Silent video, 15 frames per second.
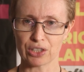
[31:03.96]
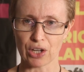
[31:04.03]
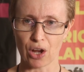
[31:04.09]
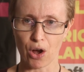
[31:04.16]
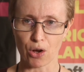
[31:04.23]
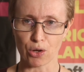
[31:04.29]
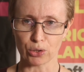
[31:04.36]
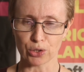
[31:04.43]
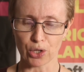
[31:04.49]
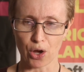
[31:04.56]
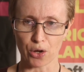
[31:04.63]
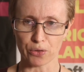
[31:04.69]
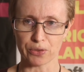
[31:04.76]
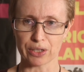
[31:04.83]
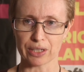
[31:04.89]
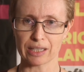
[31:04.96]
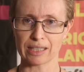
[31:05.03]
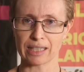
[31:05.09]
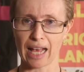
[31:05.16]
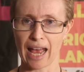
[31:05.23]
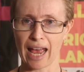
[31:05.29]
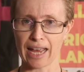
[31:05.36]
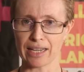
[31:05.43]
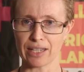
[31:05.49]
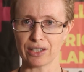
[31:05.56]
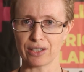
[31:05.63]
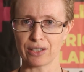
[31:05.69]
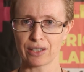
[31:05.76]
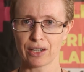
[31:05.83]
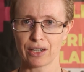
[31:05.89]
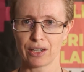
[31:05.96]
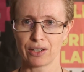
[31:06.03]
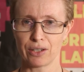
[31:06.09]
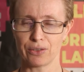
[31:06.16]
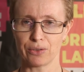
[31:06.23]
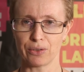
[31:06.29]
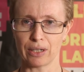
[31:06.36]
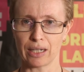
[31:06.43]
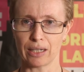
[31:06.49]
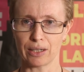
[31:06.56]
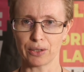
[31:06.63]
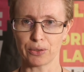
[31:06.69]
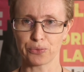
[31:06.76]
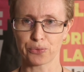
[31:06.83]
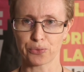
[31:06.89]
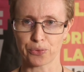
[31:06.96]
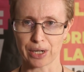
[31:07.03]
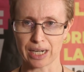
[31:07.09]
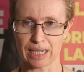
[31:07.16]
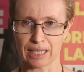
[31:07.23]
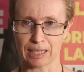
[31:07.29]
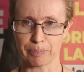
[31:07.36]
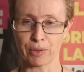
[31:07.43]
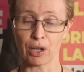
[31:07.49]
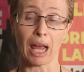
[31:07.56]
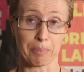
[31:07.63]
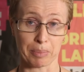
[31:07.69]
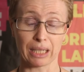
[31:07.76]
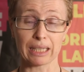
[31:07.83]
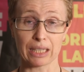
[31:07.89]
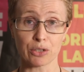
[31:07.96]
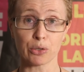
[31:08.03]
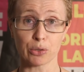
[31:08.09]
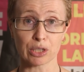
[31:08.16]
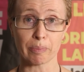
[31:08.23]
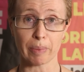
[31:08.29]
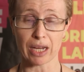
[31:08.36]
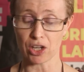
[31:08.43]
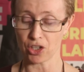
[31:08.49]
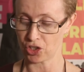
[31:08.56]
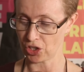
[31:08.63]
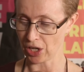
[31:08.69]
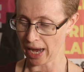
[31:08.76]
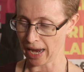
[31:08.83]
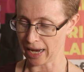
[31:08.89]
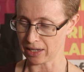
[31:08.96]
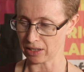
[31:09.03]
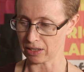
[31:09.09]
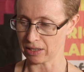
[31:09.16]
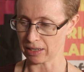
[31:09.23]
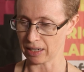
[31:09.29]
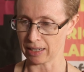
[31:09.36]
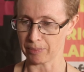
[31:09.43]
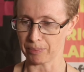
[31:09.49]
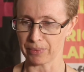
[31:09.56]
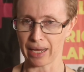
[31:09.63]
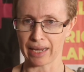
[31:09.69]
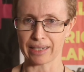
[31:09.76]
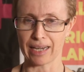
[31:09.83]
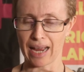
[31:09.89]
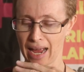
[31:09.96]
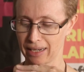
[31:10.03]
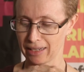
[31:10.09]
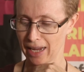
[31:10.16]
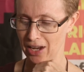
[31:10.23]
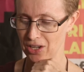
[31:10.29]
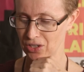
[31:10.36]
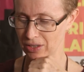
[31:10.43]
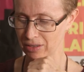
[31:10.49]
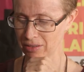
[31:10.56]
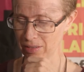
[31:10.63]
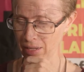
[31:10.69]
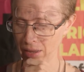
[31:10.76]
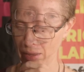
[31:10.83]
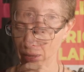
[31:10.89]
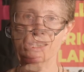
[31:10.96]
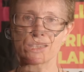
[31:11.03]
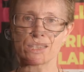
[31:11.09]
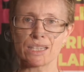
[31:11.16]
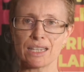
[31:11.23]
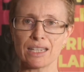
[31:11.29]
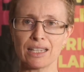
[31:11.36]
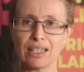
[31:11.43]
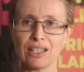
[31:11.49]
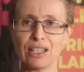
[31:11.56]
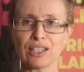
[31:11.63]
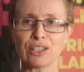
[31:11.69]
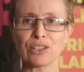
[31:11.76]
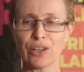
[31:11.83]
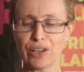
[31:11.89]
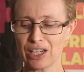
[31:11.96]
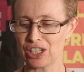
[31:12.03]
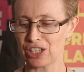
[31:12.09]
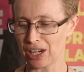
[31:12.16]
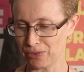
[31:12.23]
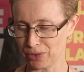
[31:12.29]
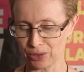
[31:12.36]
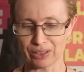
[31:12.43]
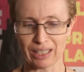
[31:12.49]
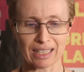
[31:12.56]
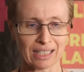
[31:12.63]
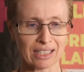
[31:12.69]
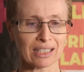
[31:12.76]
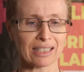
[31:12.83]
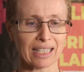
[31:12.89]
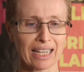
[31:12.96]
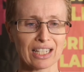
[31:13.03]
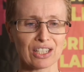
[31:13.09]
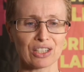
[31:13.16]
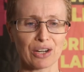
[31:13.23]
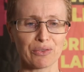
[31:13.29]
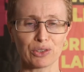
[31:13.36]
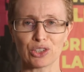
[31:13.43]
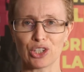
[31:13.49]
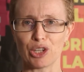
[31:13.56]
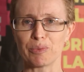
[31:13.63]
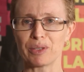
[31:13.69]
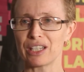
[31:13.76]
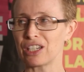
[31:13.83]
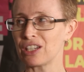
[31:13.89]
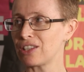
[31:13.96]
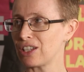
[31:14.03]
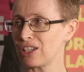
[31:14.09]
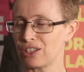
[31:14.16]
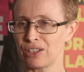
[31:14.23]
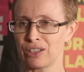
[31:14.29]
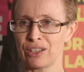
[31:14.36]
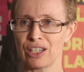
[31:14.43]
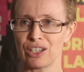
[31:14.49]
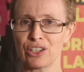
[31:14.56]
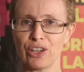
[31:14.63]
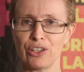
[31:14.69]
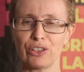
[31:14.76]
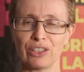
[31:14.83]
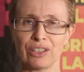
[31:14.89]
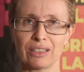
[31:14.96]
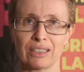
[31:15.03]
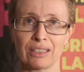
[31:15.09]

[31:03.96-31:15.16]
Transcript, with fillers: to hold office and uh, free, like political speech and um, and allegations. The Attorney General, let's just say in general terms, the, the, the Attorney,